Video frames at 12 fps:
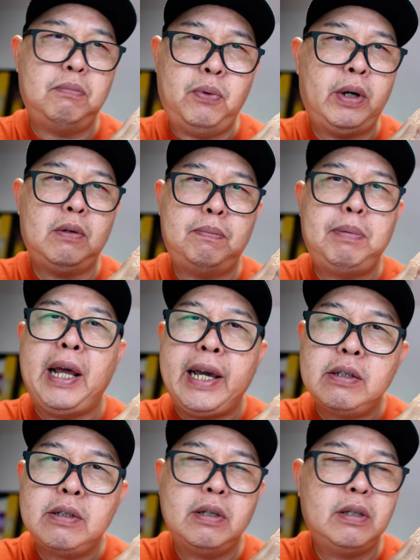well
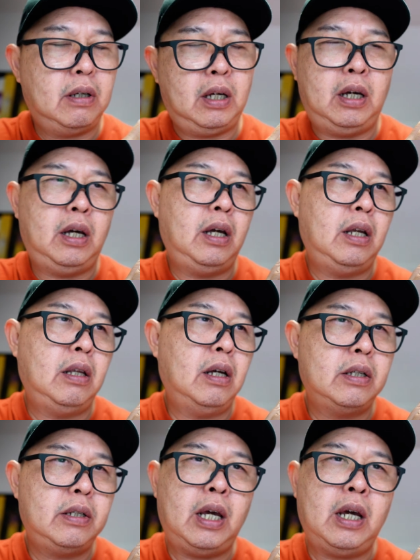placed in
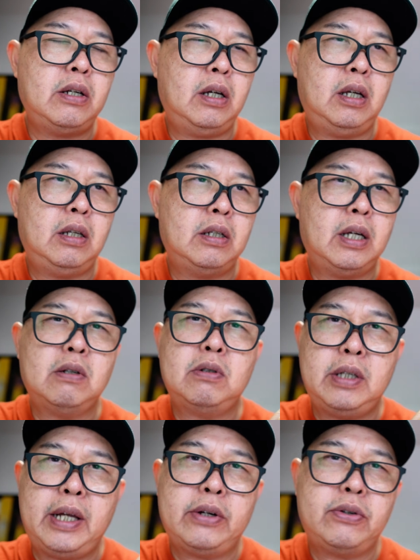the stage and
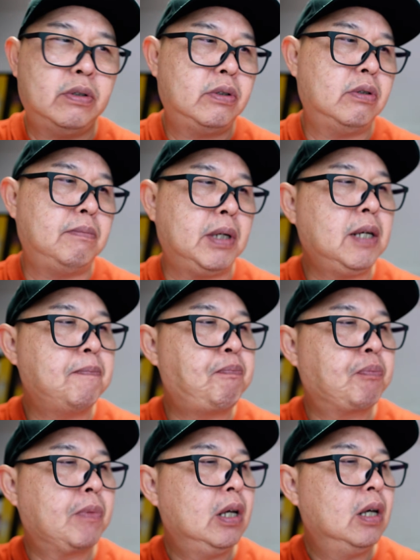sounds natural to me.
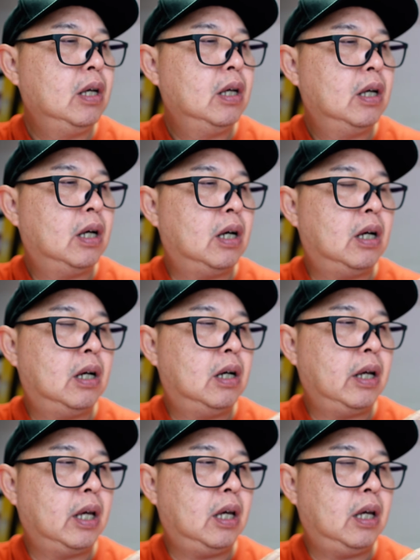
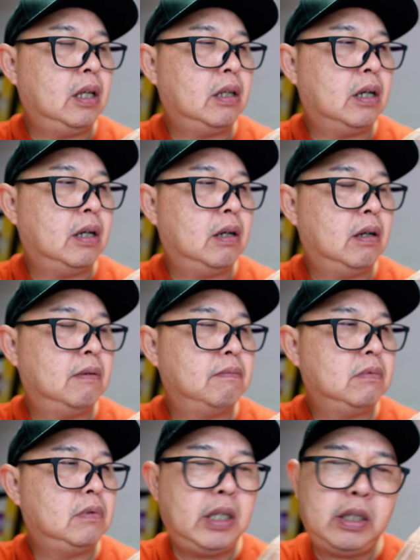And
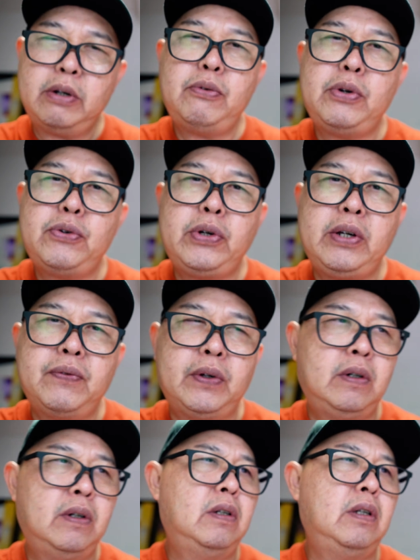detail
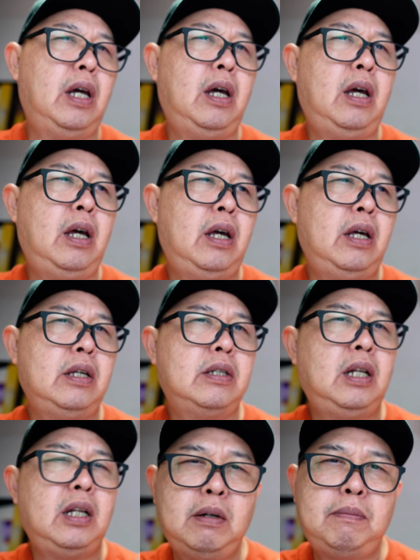retrieval
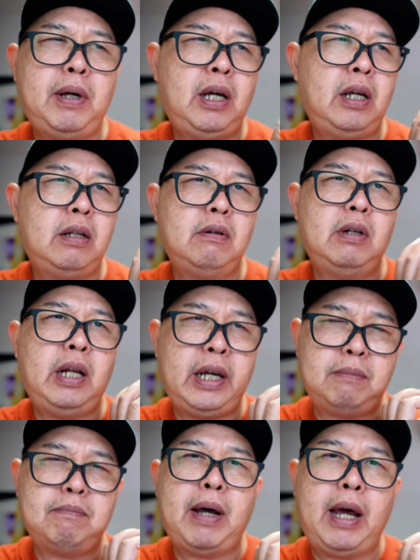is a little bit
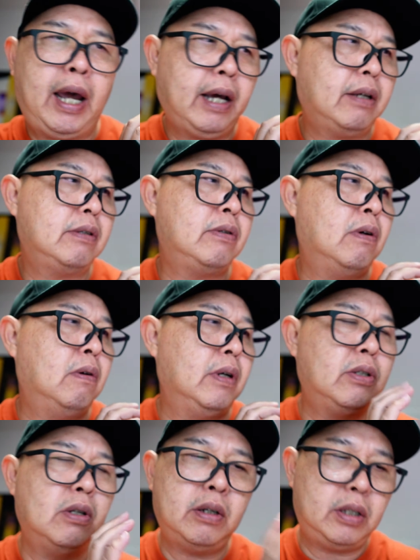laid back, so
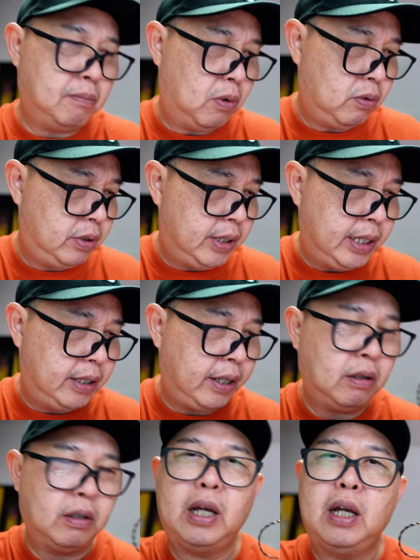it's not the most
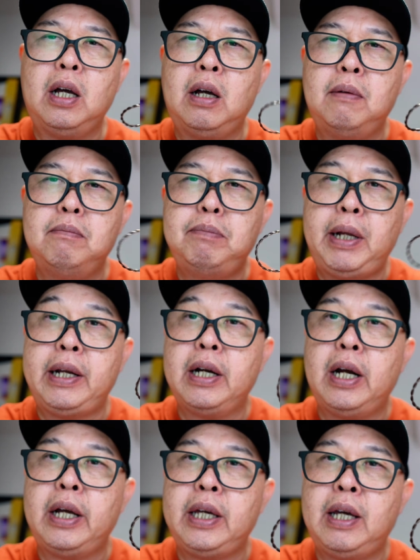detailed
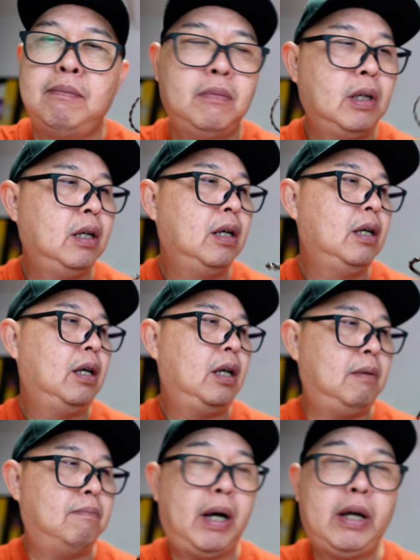planar IEM,
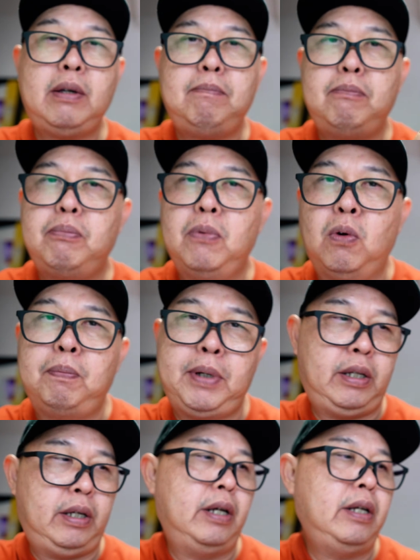in my
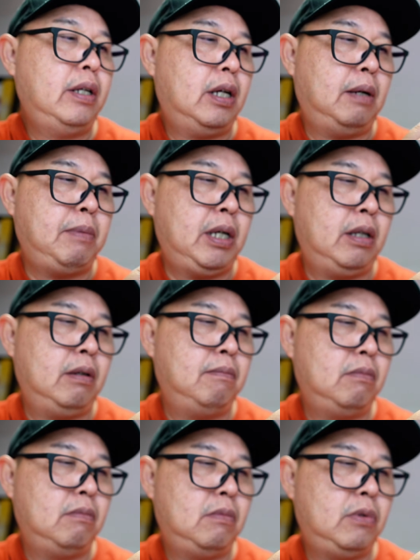opinion. I
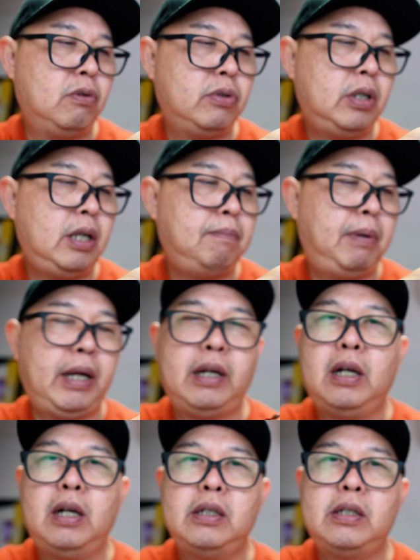mean, usually
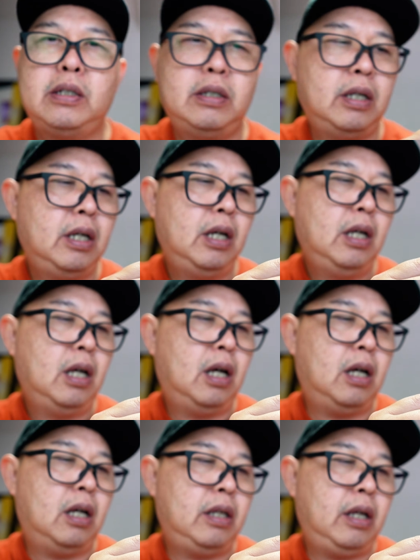planars,
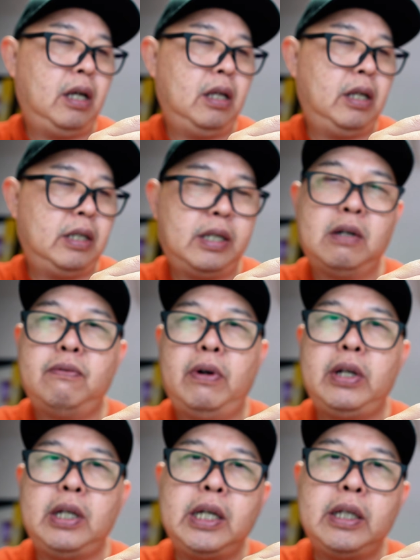they sound
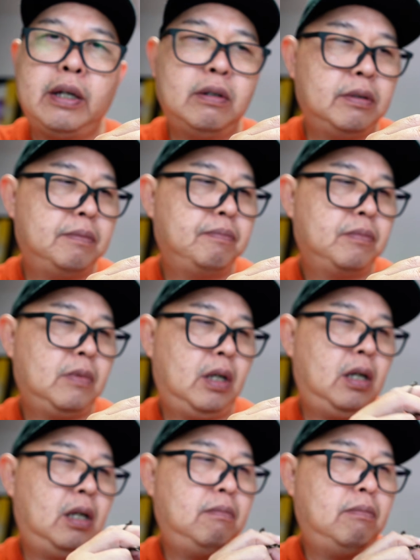very detailed
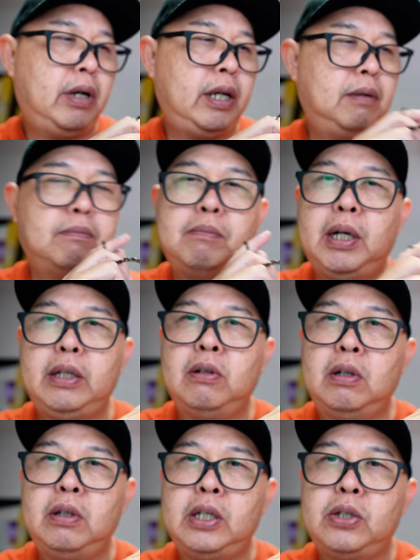and bright, but
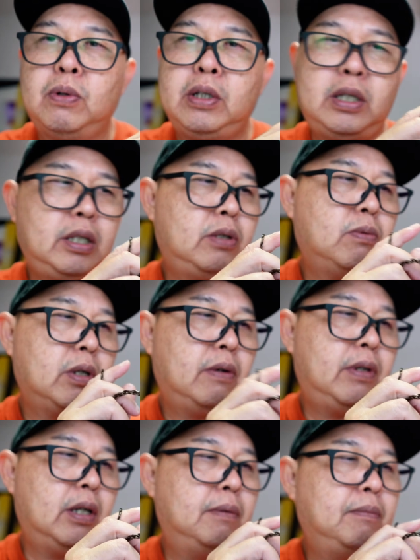not this one. This is one
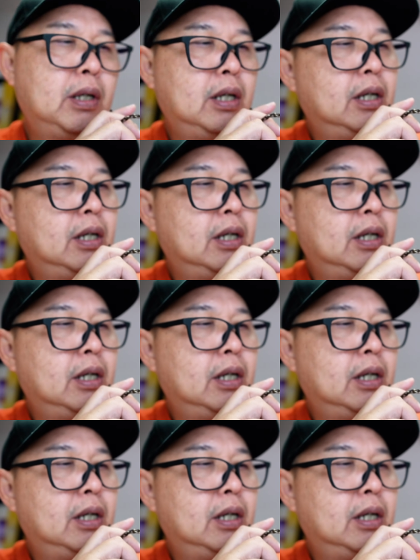of the,